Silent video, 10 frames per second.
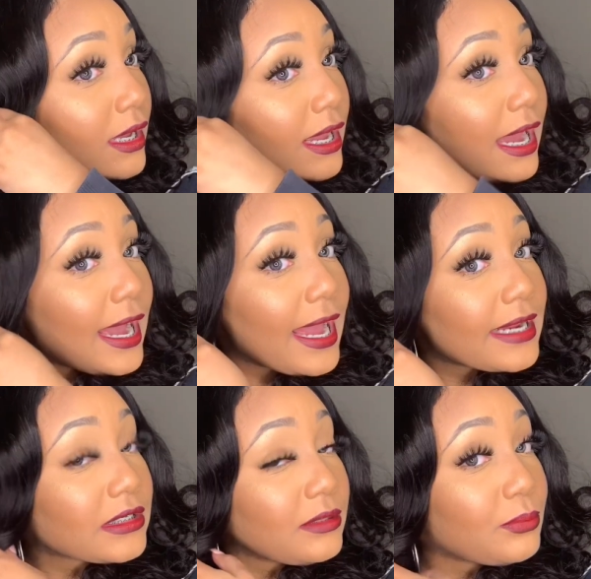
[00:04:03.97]
I
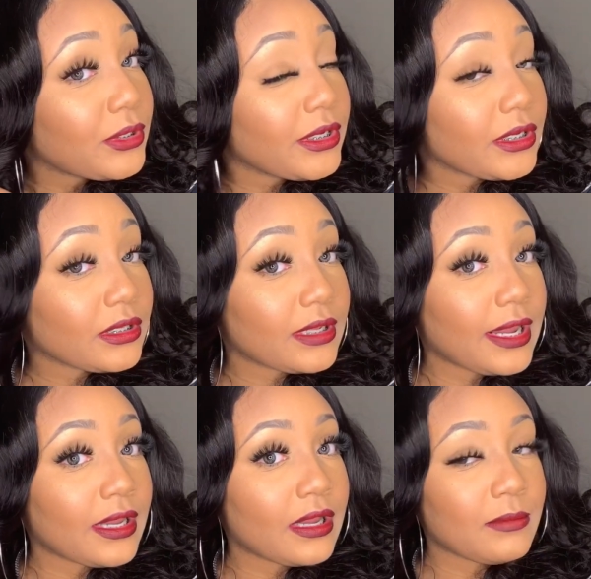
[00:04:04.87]
actually put
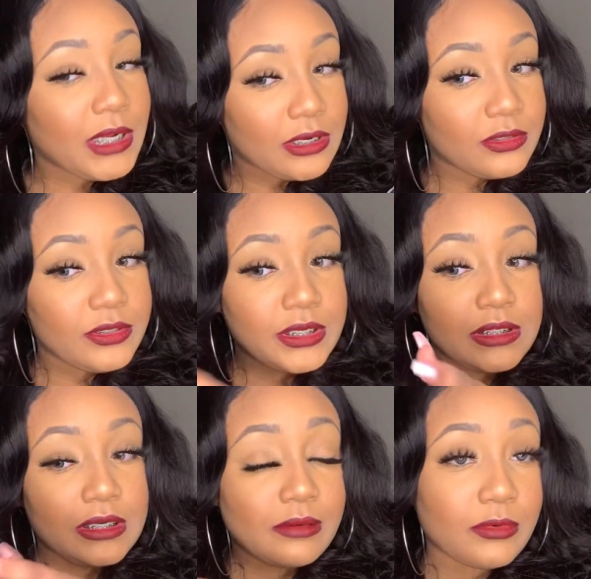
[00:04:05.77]
like I'm not gonna do it
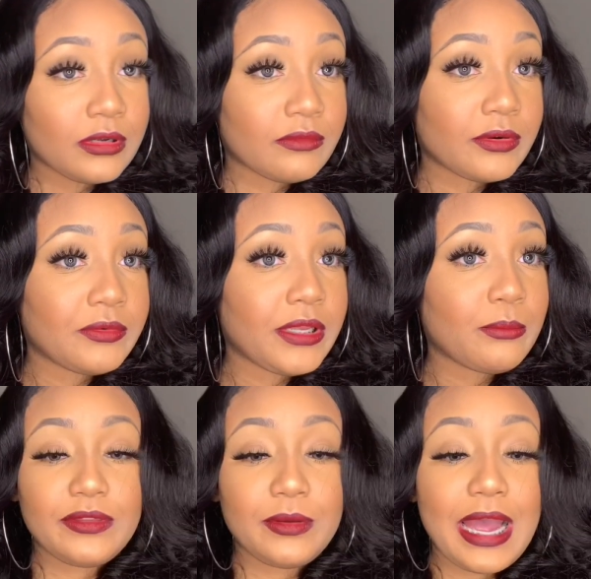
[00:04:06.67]
because then I'm gonna ruin
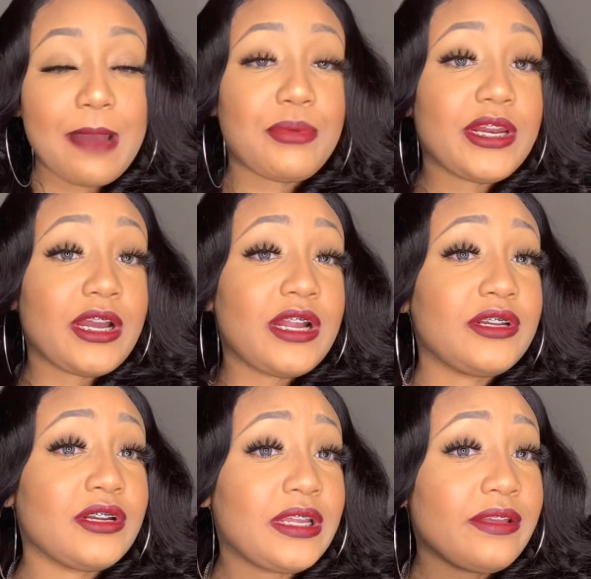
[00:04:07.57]
it, but I put it
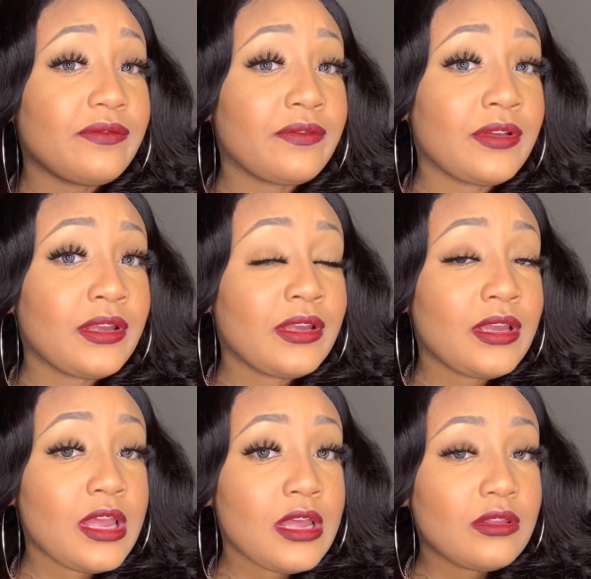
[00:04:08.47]
underneath.
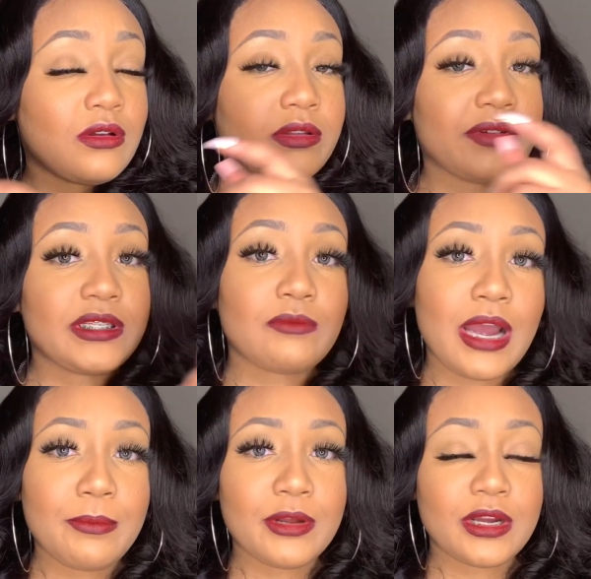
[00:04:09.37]
The only reason
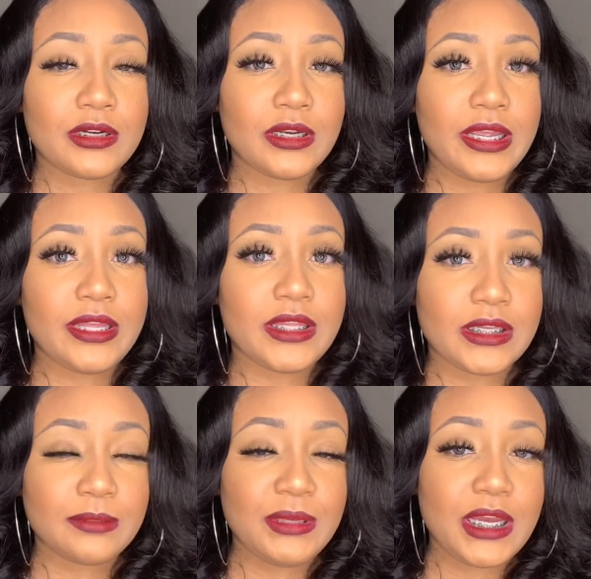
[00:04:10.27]
why I put it underneath
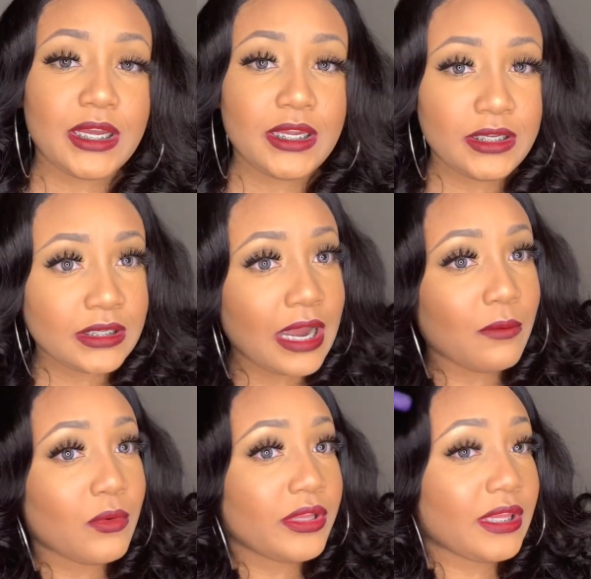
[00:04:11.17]
is because I
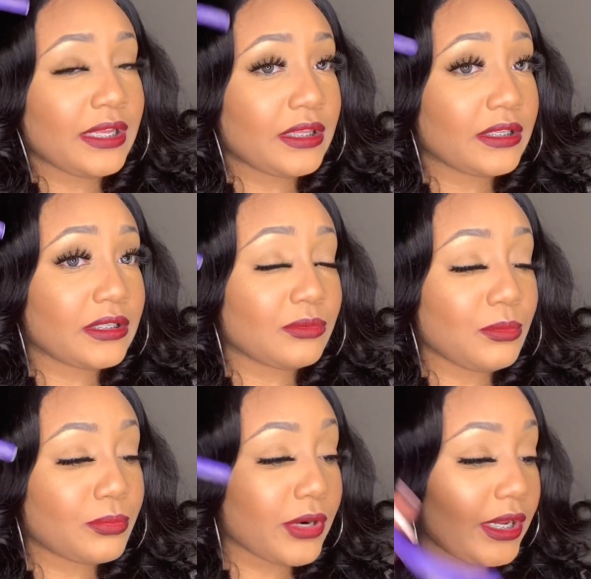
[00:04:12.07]
want like this
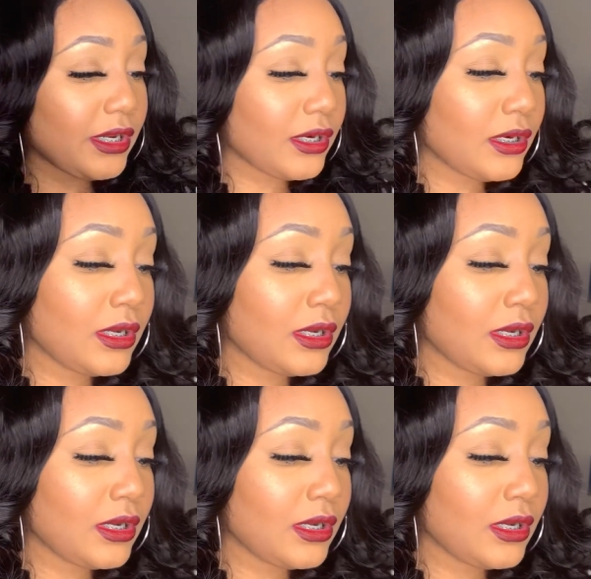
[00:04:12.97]
swoop right here.